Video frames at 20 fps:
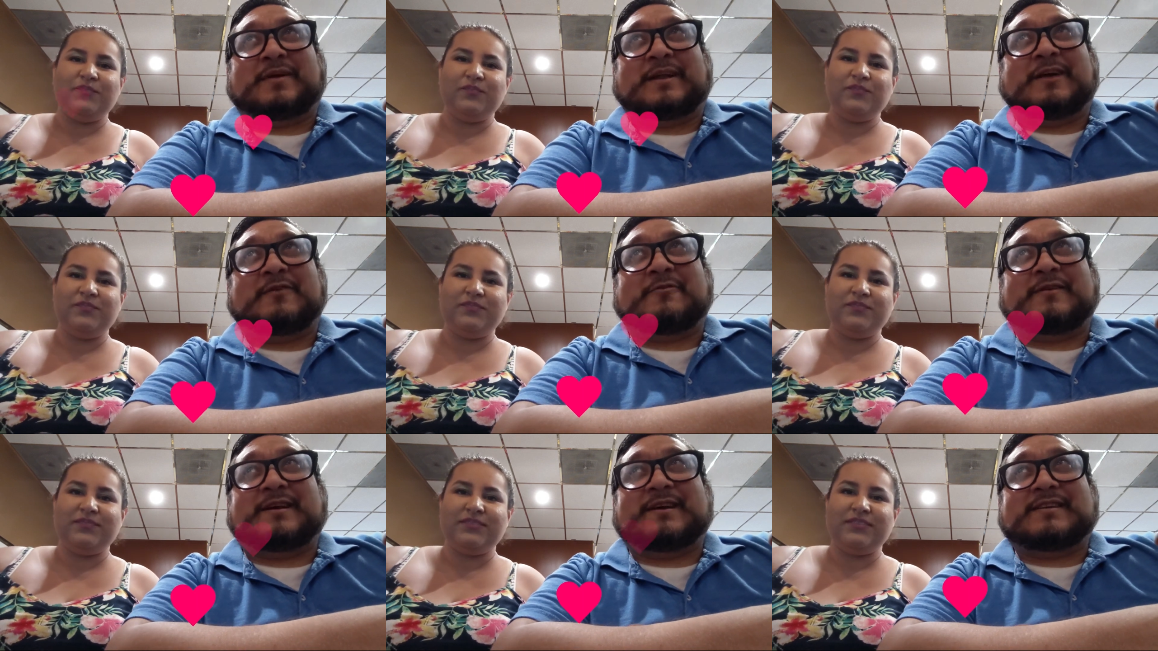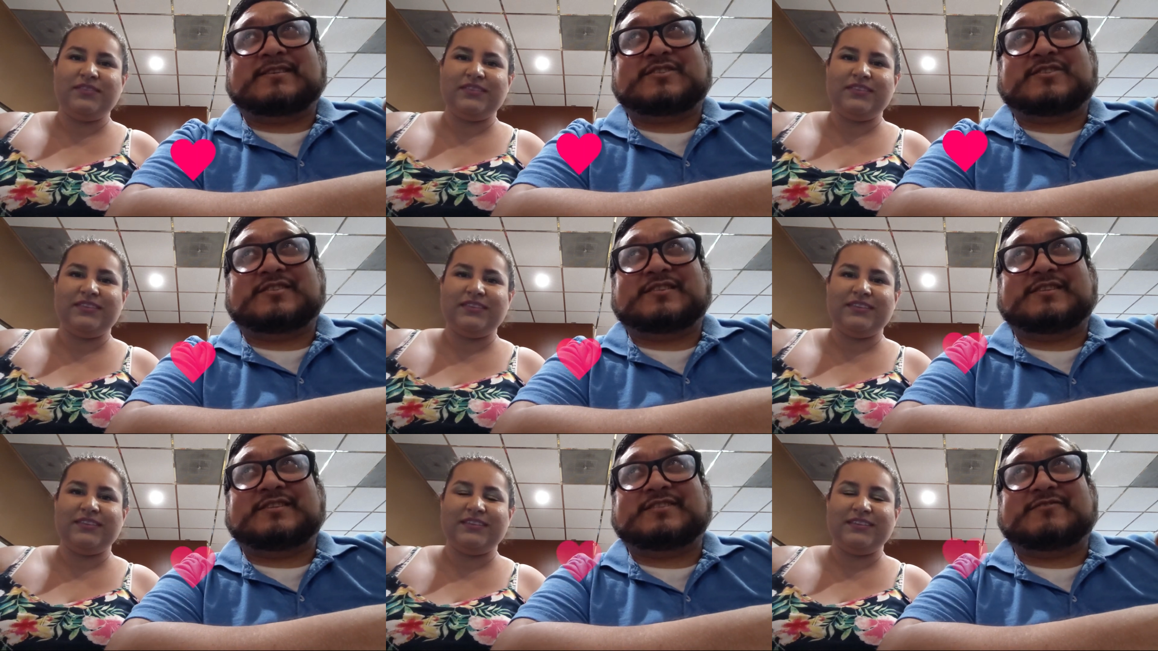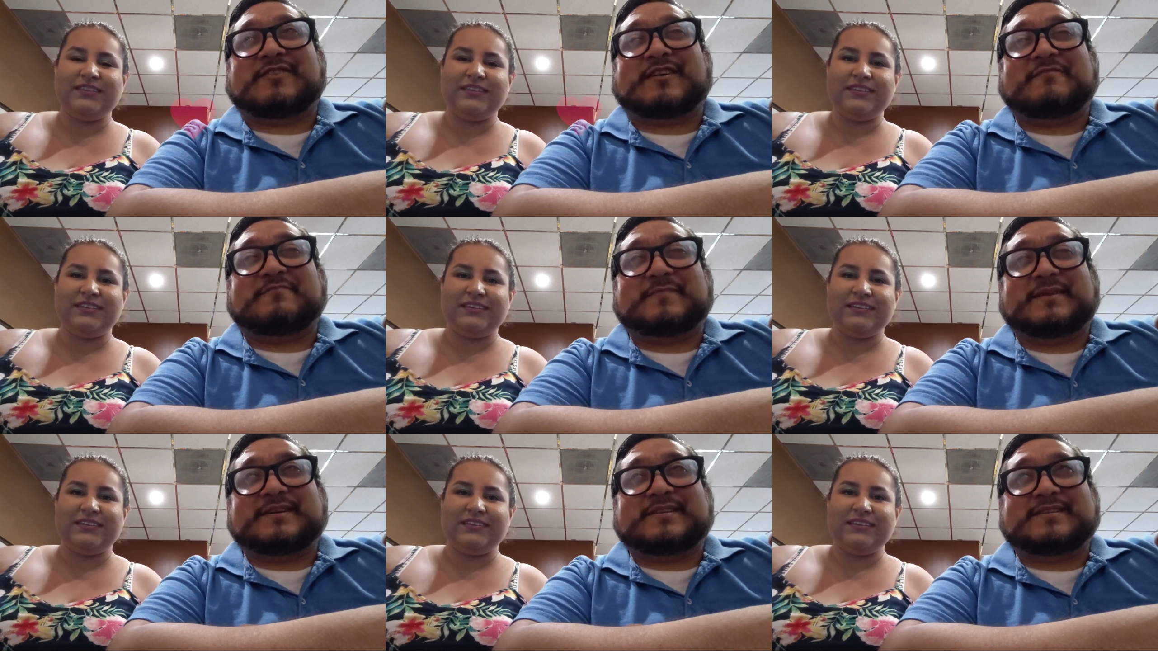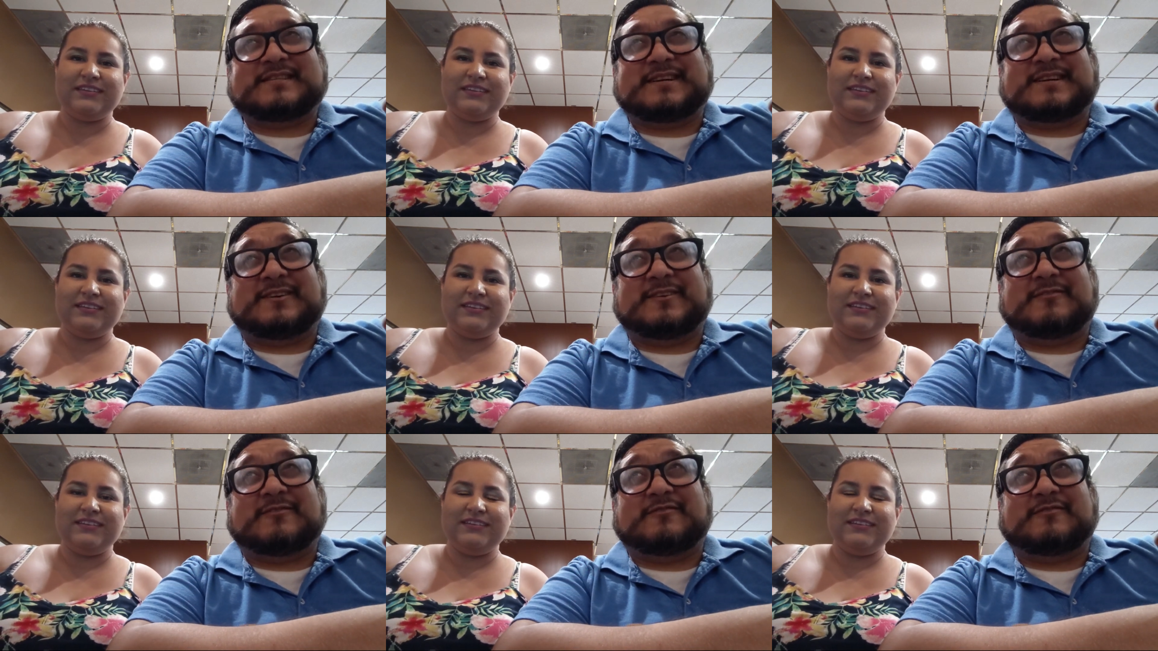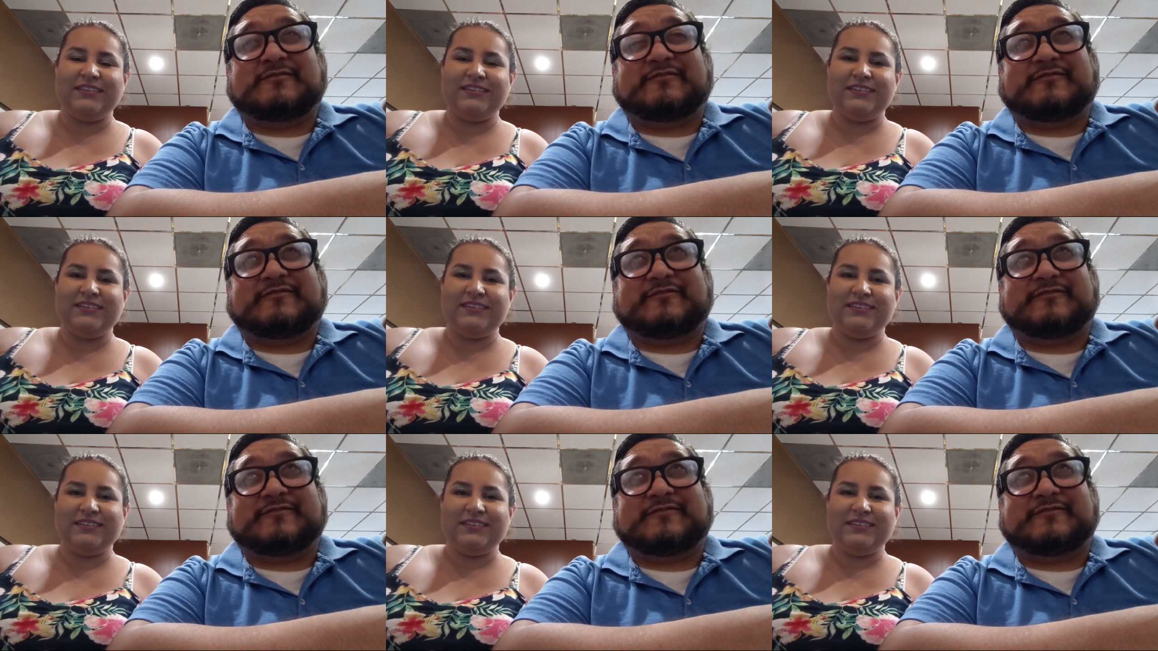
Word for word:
Speaker 1: But I would actually describe myself